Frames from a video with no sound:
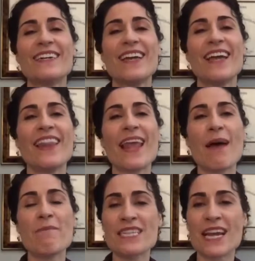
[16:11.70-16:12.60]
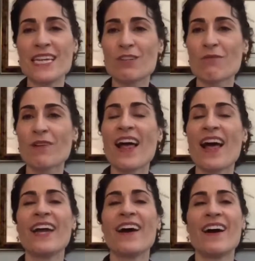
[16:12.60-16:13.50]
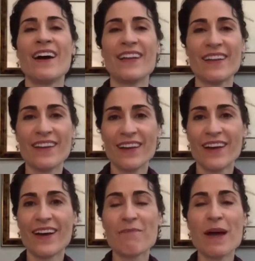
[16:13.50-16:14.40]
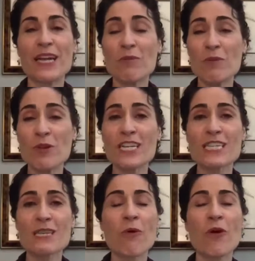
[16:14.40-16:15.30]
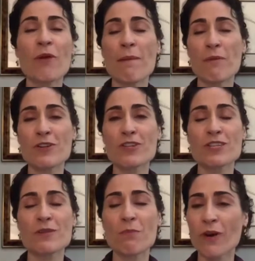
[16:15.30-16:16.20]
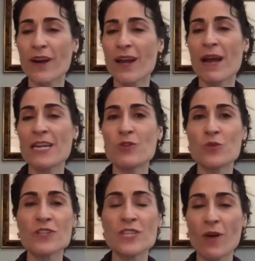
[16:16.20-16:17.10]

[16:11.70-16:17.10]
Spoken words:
And that means I need to rely on my community support, my personal support, and my tools.